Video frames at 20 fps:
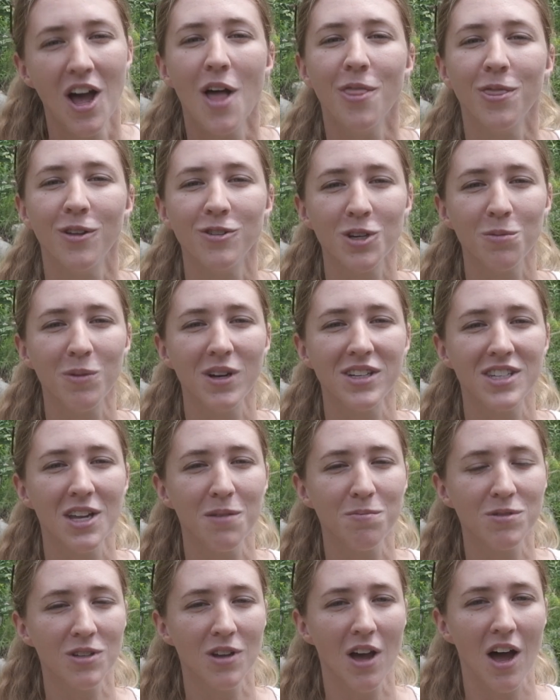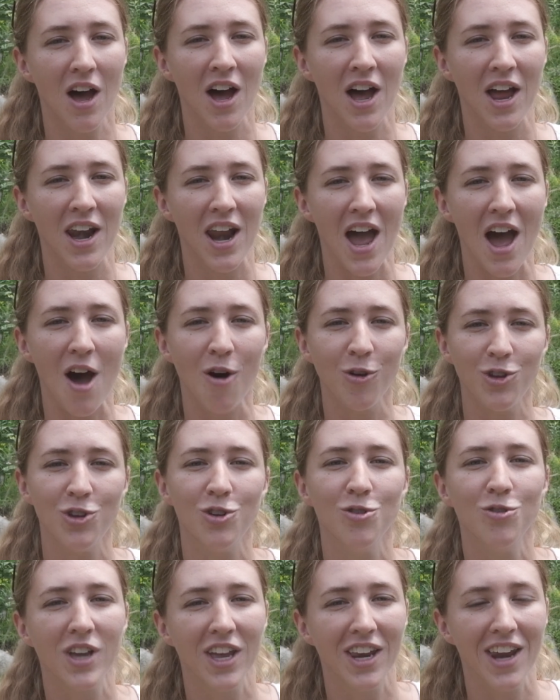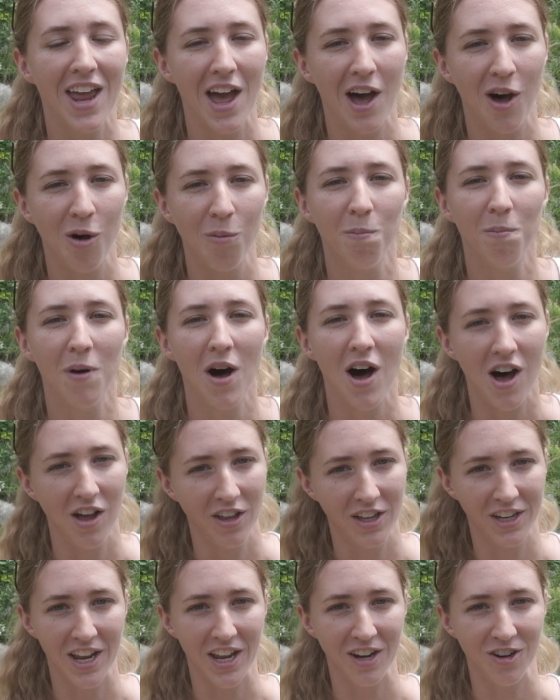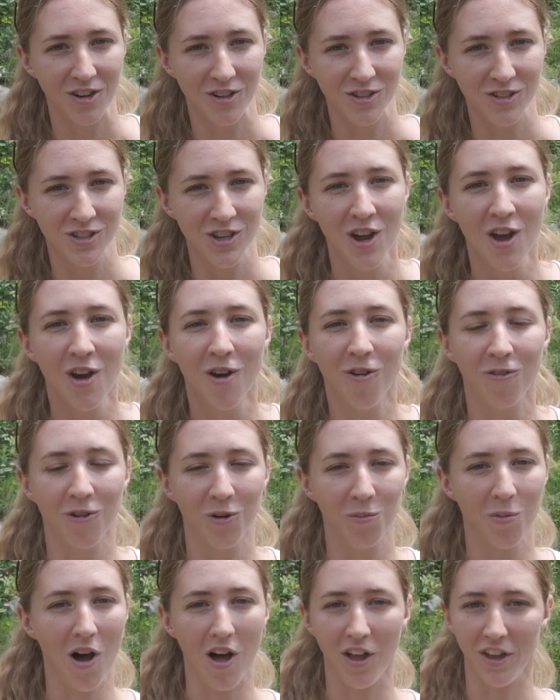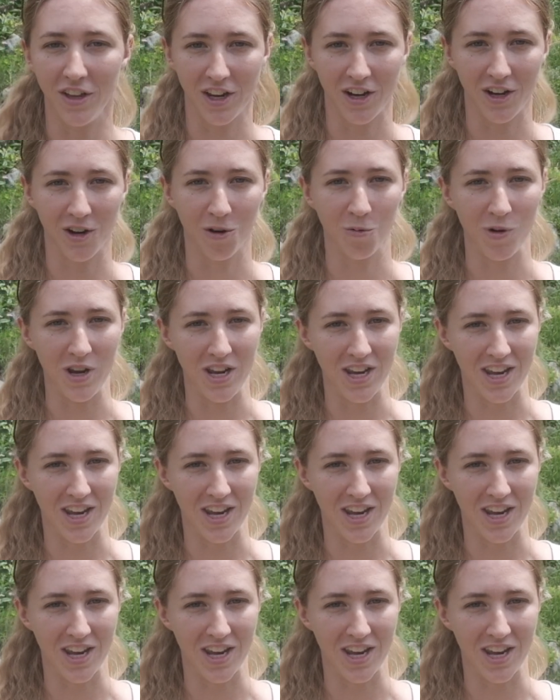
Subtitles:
Those are my tips on how you can help pollinators for Pollinator Week.